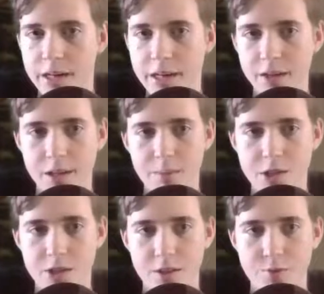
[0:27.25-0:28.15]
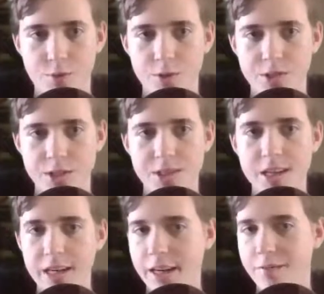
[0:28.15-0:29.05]
killing much of their forces,
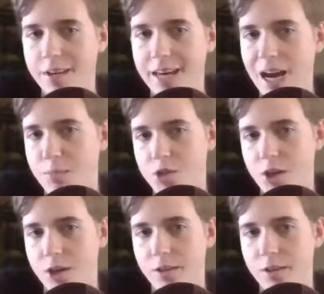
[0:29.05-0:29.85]
and even capturing